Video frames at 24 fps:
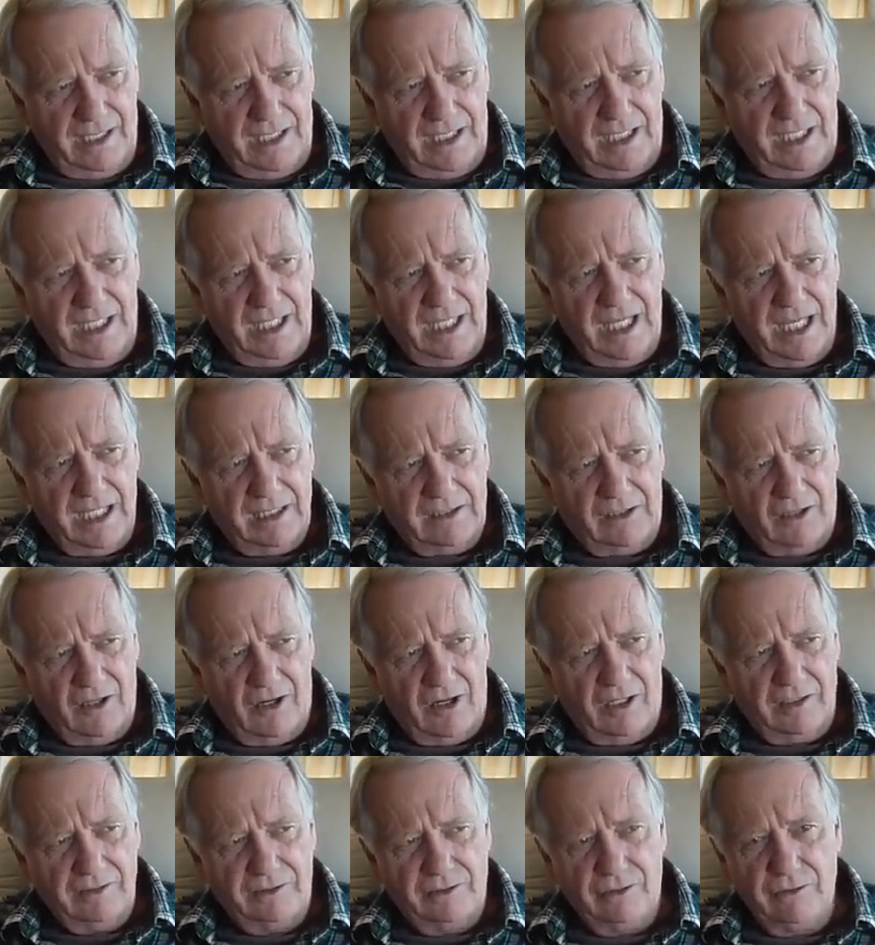He had
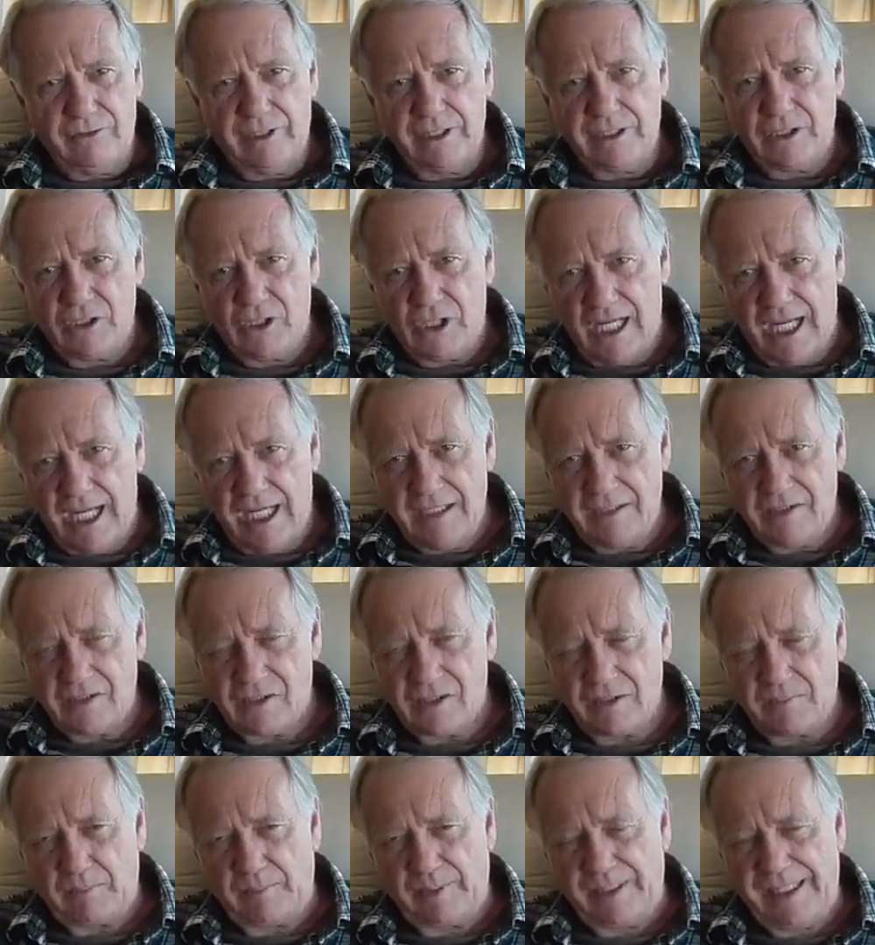gone to the
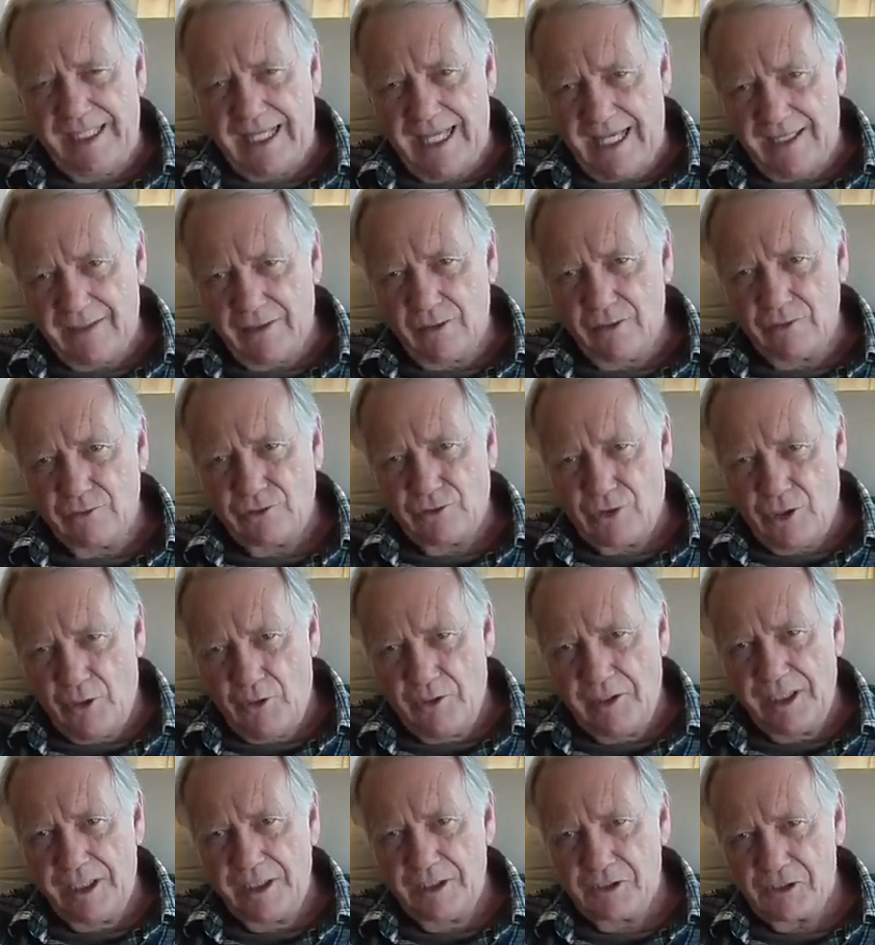Chase Piano
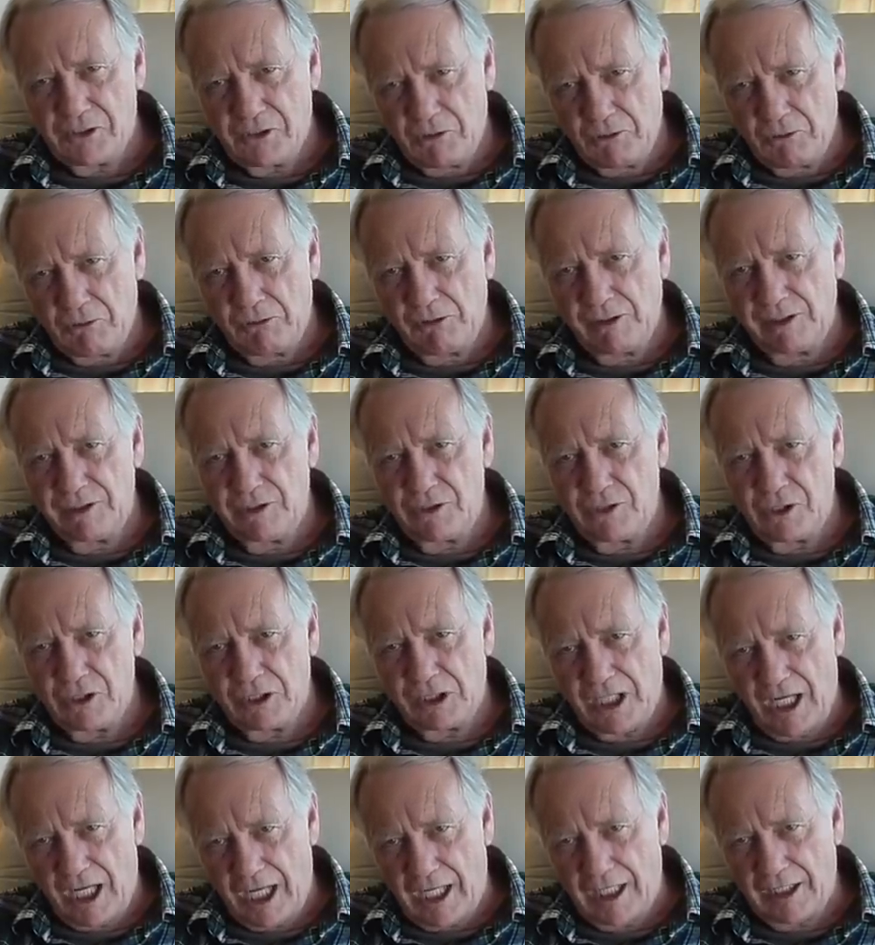Tuning School in
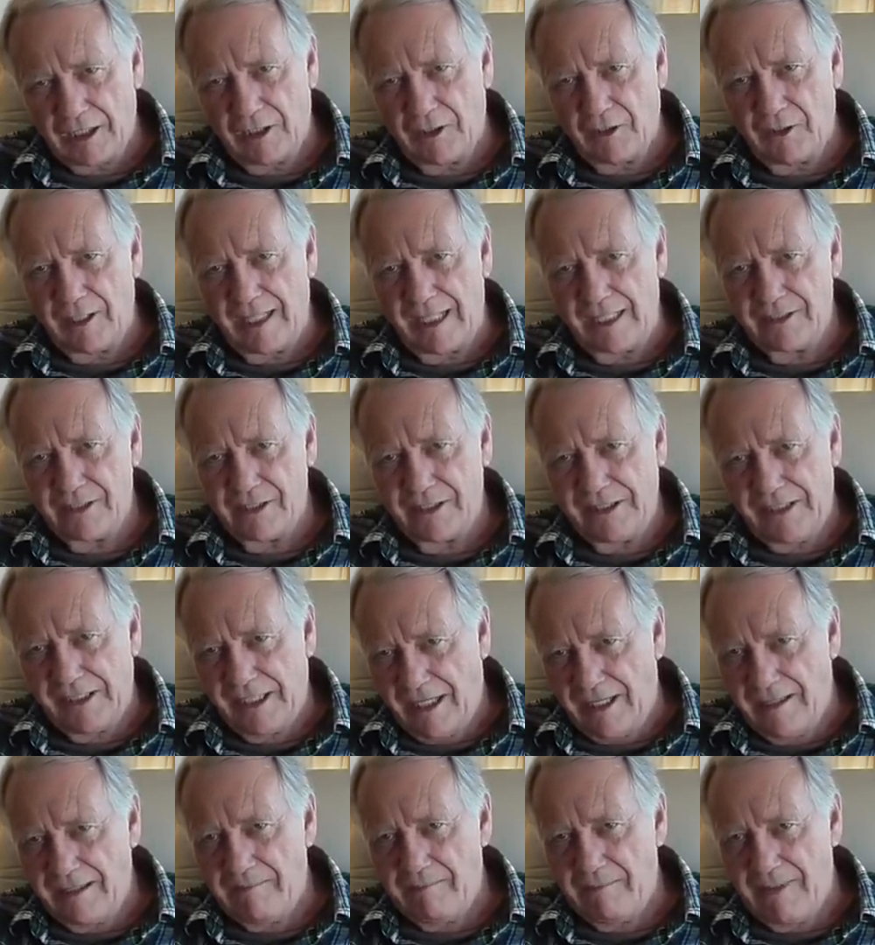Chicago as a
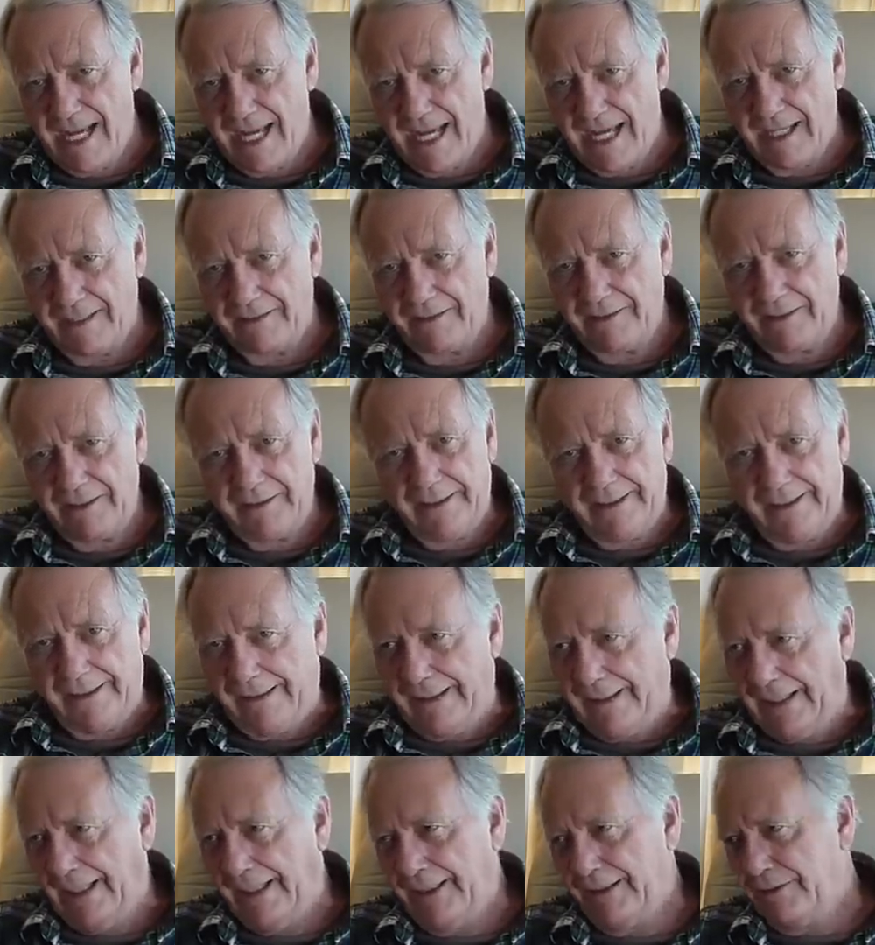young man.
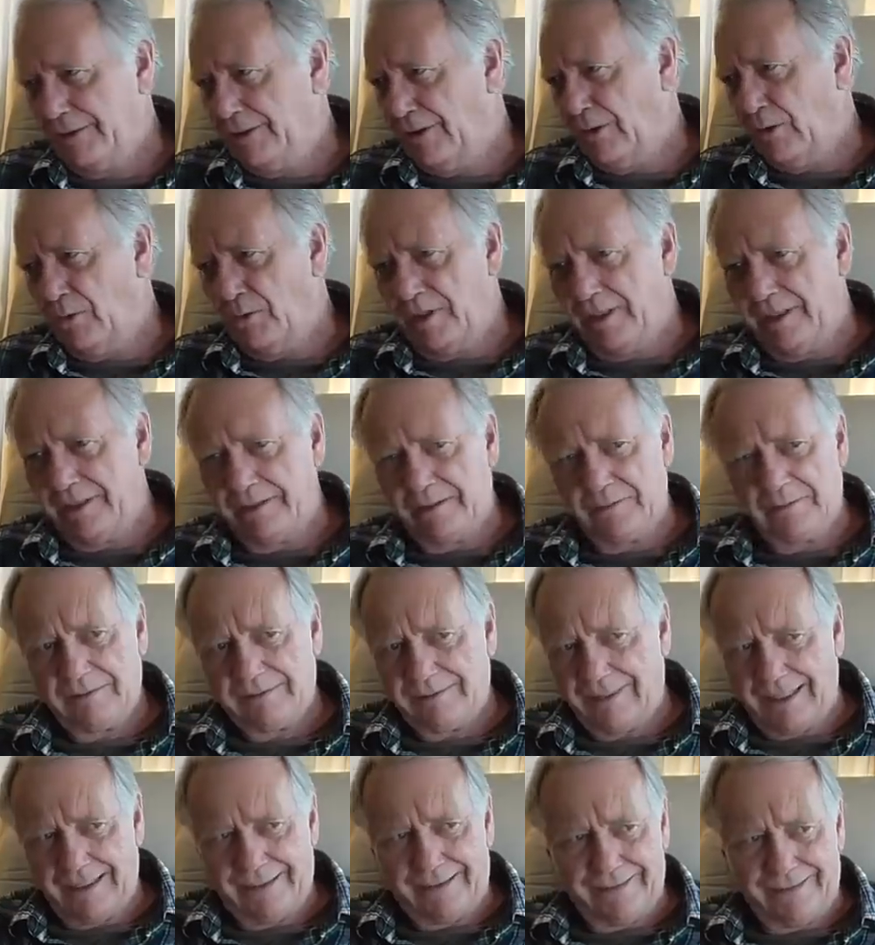I don't know when,
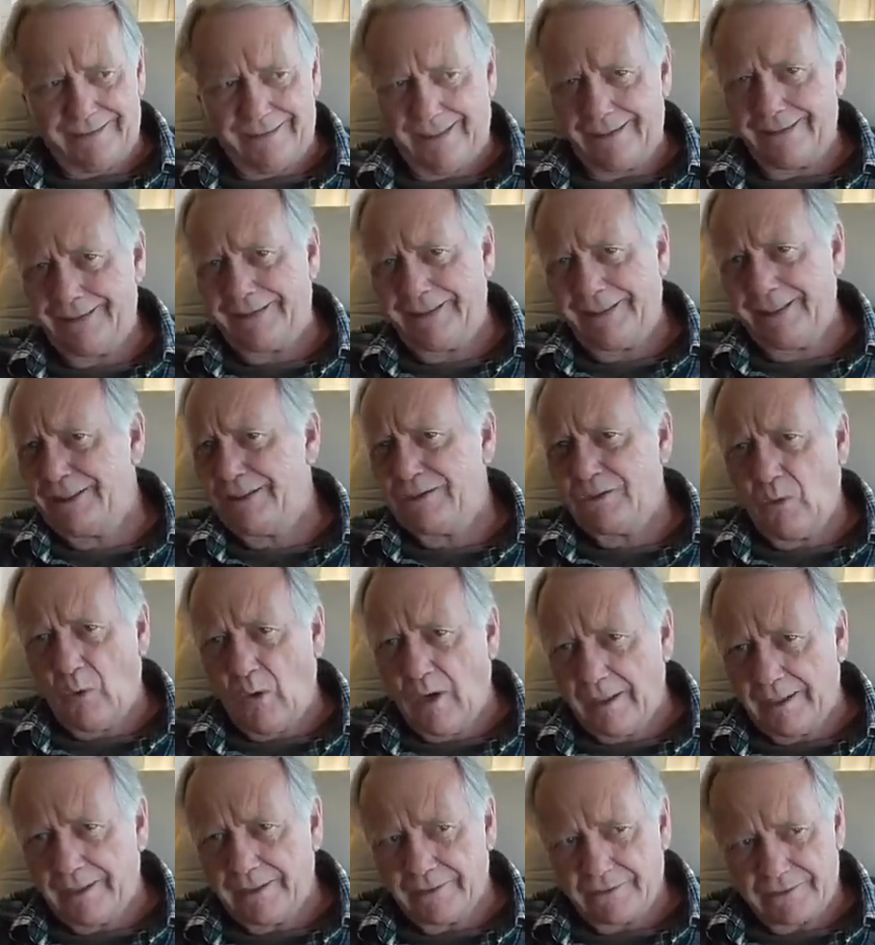like in nineteen
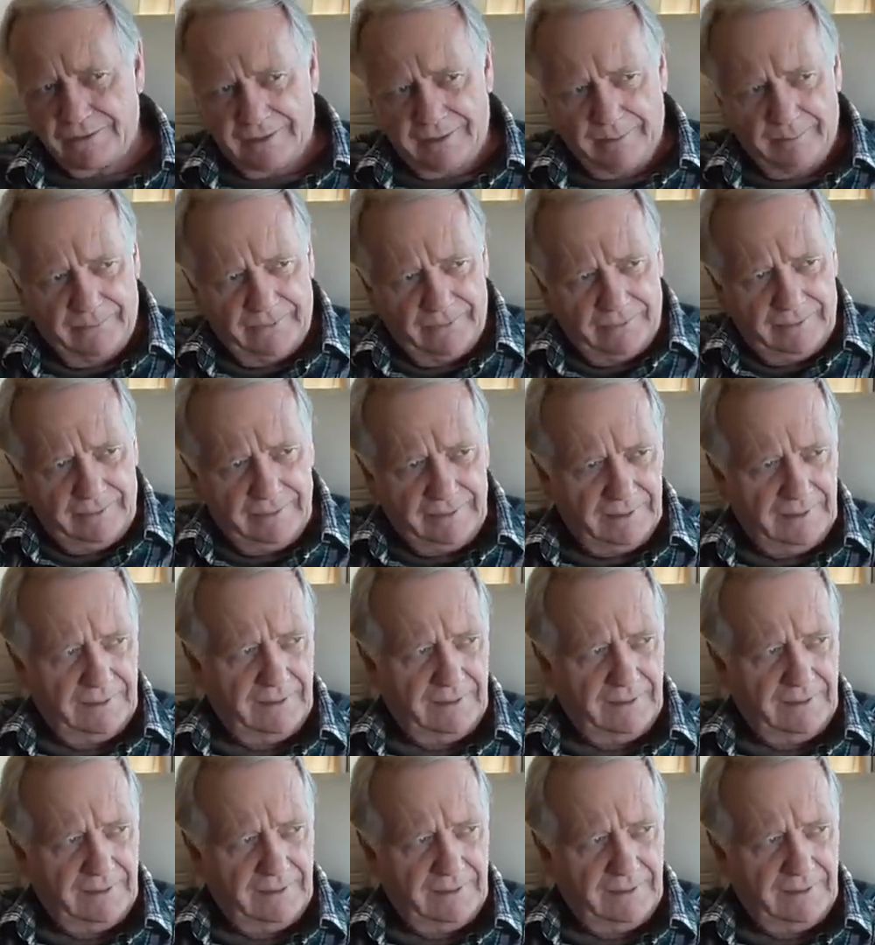twenty or something.